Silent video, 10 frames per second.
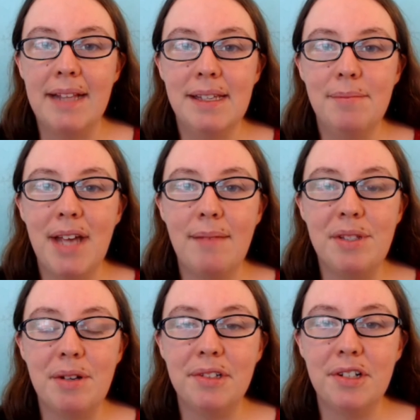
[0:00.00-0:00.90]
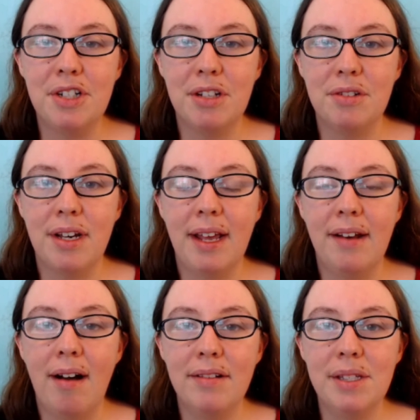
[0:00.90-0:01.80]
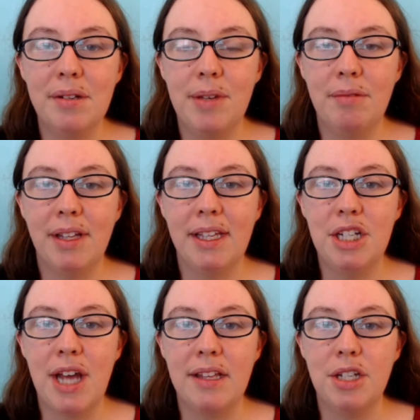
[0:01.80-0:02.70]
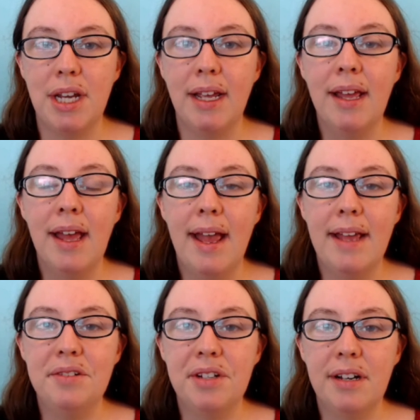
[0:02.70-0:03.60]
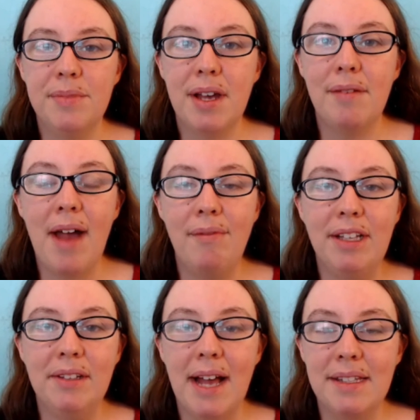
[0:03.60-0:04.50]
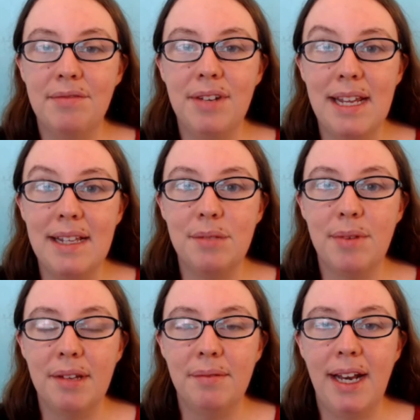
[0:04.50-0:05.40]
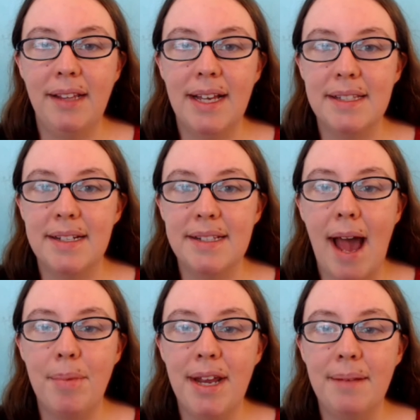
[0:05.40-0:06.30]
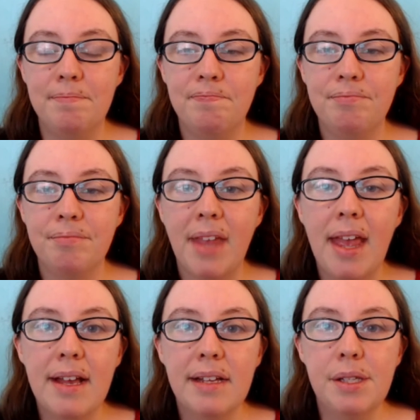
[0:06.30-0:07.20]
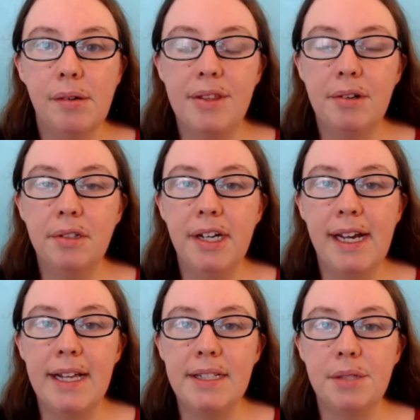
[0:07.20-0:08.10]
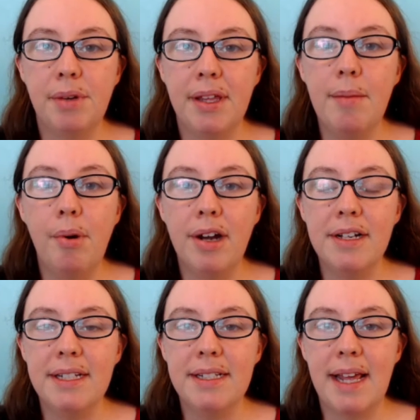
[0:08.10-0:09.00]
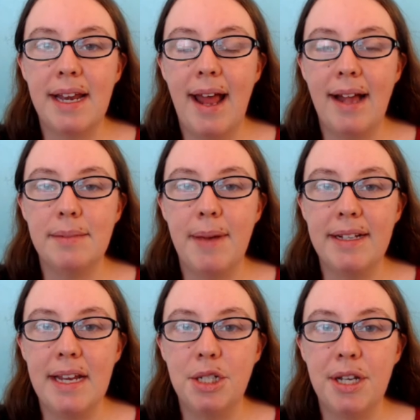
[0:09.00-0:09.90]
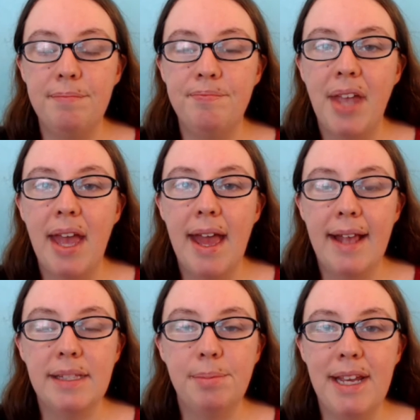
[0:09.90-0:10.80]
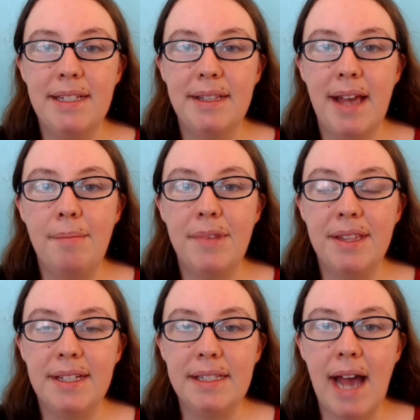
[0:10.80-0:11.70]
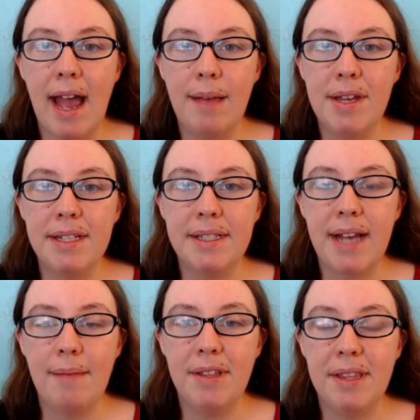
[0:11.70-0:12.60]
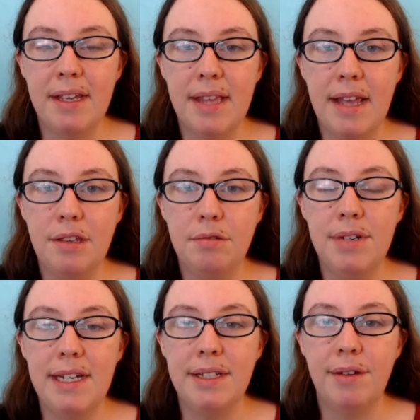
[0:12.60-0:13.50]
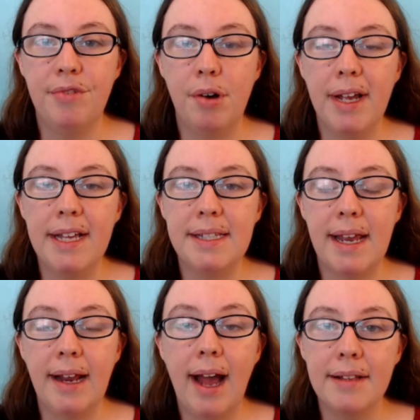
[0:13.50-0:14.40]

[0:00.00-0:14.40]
And sometimes older children can also be really challenging in terms of having lots of needs while the reading lesson is happening. So with older kids, it's really important to set an expectation. Explain to them that this time is time that, they, that you need to focus and